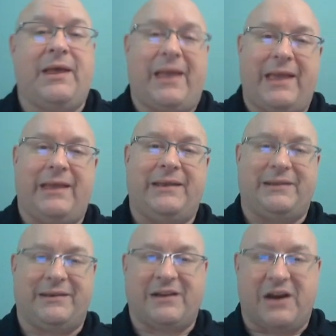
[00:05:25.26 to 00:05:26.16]

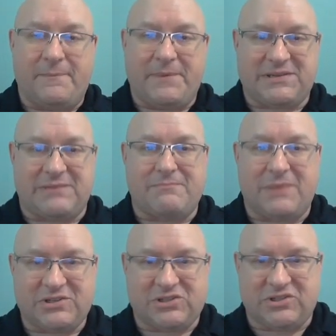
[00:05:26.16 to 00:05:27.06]
and encompass a
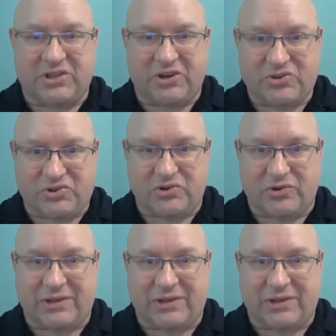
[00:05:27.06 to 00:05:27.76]
much larger